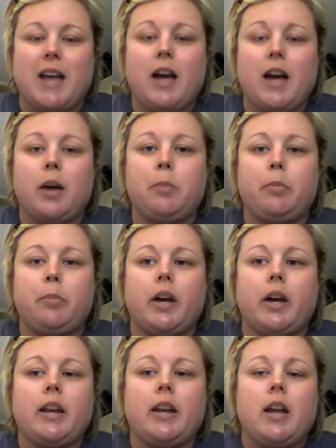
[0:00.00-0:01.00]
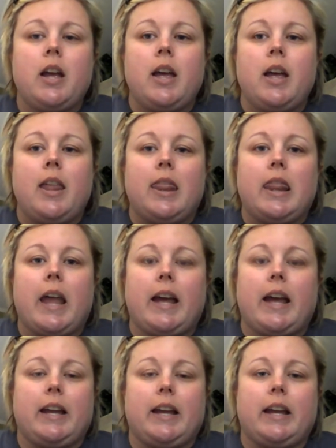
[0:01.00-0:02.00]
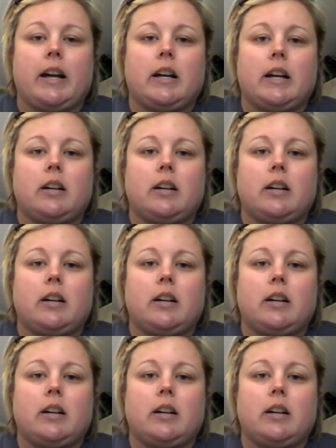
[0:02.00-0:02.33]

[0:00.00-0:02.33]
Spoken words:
time, but they